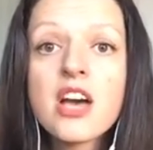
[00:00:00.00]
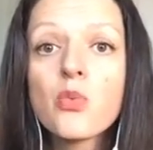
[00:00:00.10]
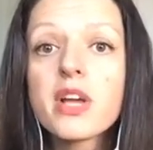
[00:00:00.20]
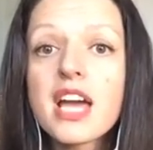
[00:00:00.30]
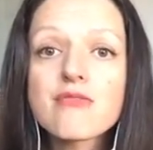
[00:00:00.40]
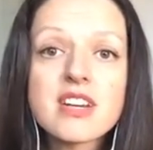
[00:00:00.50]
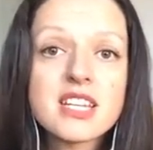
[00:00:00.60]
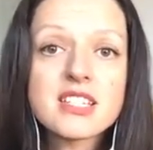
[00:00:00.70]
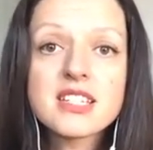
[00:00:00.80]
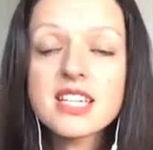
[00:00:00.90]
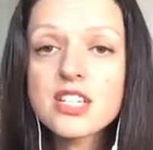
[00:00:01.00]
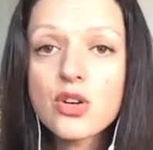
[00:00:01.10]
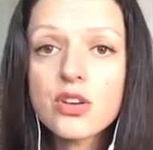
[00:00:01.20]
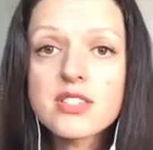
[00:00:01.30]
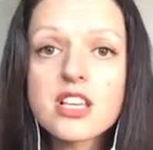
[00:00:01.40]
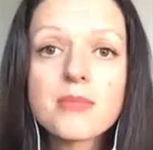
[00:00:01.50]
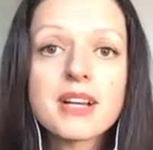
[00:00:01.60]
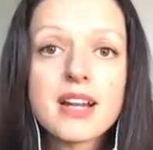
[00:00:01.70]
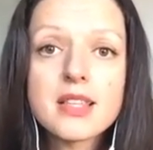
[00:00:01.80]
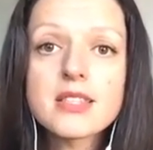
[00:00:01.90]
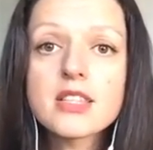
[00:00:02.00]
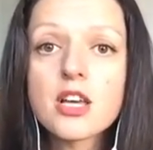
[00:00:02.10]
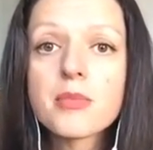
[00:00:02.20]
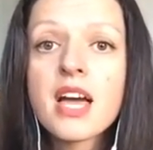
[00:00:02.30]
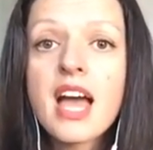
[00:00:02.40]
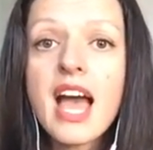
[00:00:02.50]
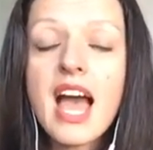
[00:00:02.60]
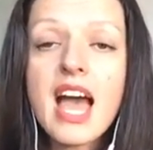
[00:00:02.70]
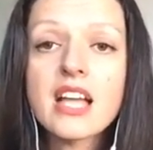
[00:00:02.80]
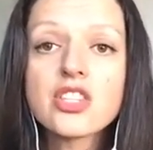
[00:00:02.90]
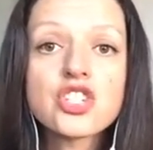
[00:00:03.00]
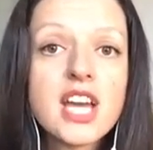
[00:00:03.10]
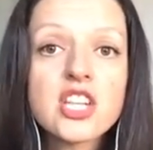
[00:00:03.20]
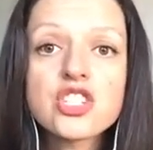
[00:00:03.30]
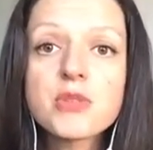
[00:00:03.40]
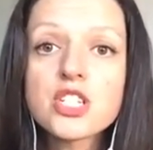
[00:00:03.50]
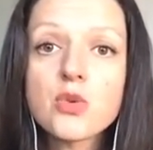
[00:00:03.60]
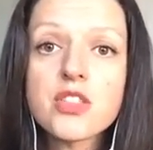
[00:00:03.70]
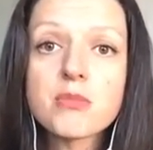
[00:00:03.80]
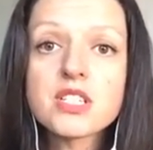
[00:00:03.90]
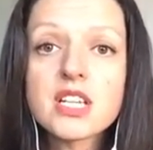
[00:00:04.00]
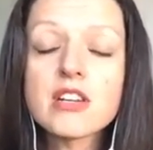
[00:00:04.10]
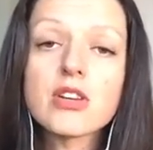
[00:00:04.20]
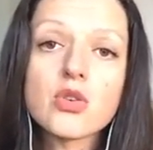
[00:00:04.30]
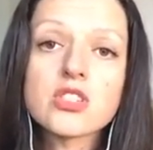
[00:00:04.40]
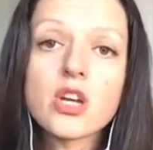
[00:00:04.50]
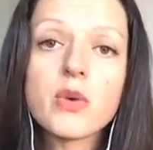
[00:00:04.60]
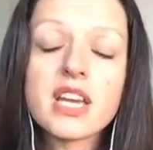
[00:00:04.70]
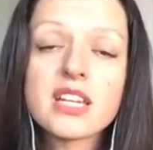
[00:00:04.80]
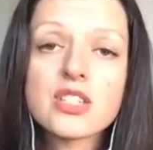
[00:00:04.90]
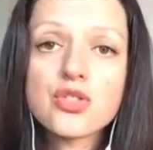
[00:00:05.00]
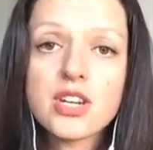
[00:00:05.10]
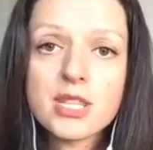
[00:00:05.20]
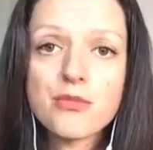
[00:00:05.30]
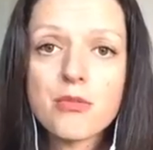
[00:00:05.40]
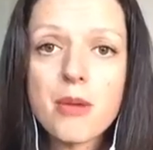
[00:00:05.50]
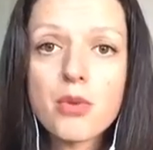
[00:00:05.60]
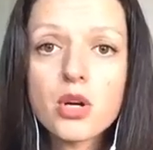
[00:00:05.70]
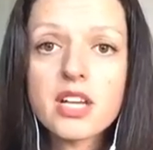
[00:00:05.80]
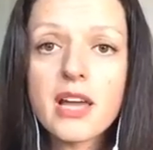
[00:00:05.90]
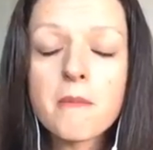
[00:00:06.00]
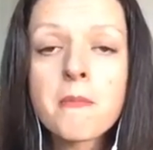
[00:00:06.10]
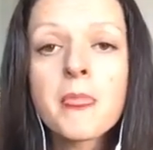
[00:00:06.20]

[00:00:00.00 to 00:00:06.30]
We get ready to detox them, cleanse them, and change them into other materials so we can excrete them from our body.